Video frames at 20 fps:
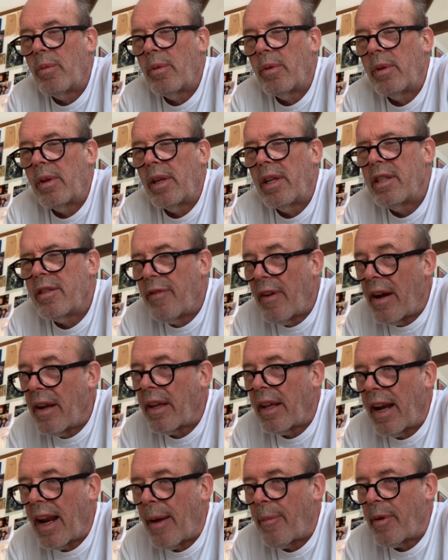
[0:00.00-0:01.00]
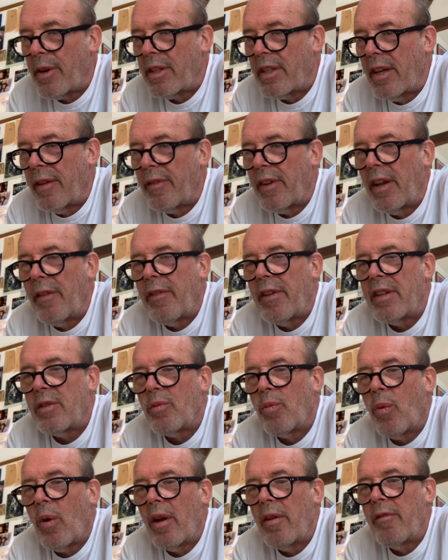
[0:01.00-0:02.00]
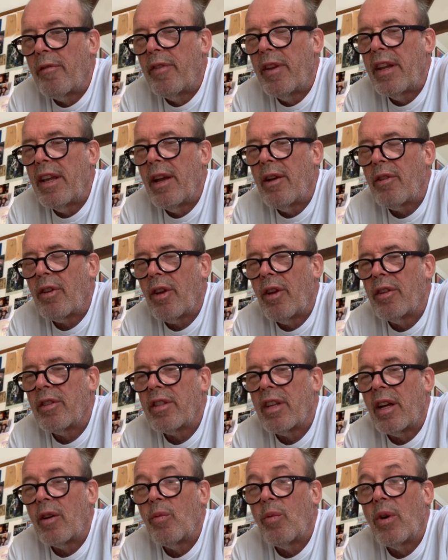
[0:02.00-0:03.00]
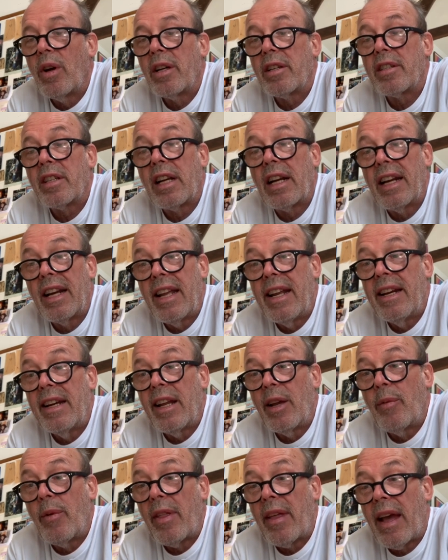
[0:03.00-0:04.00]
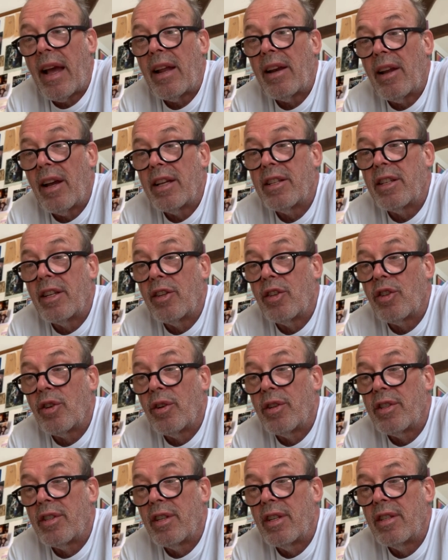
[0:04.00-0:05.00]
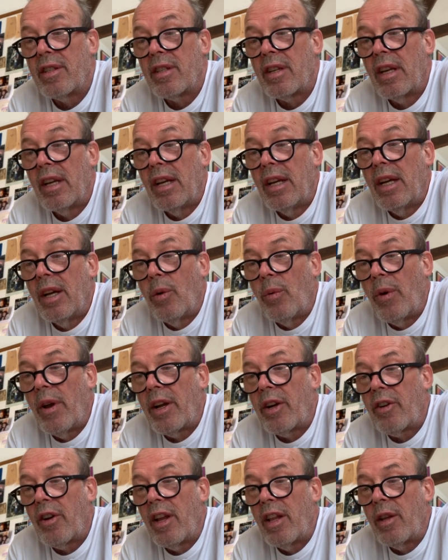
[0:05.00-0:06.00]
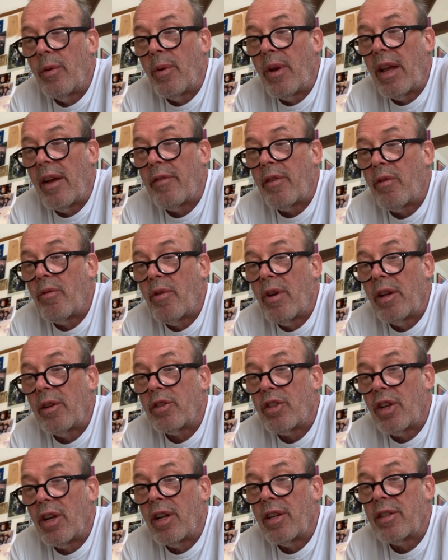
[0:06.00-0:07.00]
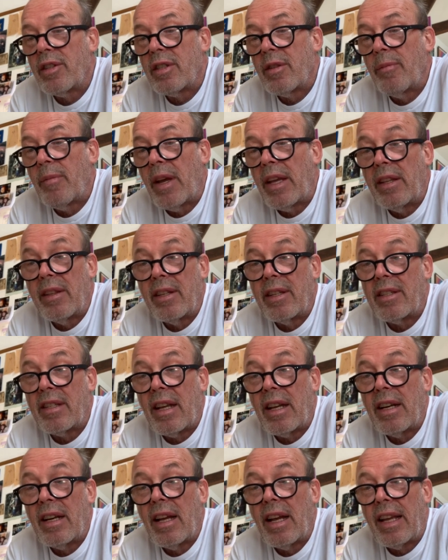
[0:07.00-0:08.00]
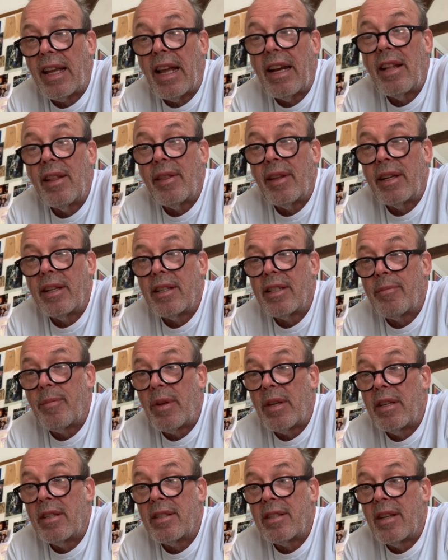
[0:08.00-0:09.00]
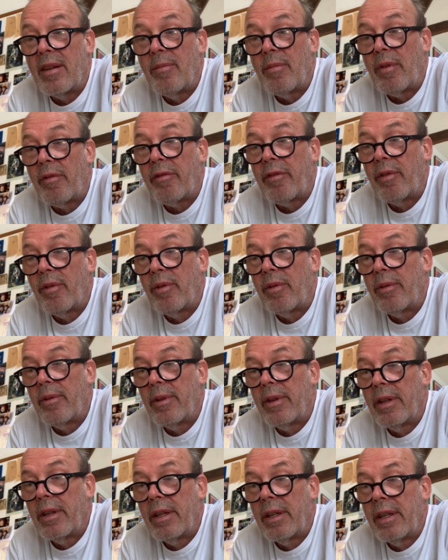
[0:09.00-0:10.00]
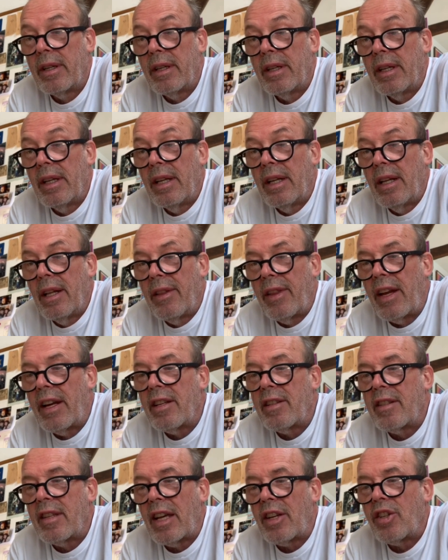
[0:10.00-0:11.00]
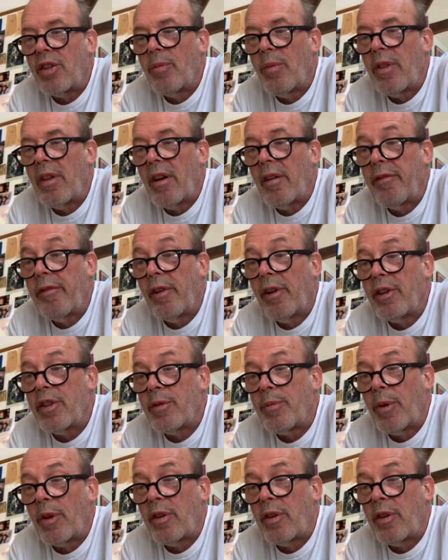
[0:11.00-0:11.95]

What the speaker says: He's very collaborative, and if his video content works cleanly with our lighting choices, we agree that we have a real chance to make this unlike anything that's been seen before. Then a session with our follow spot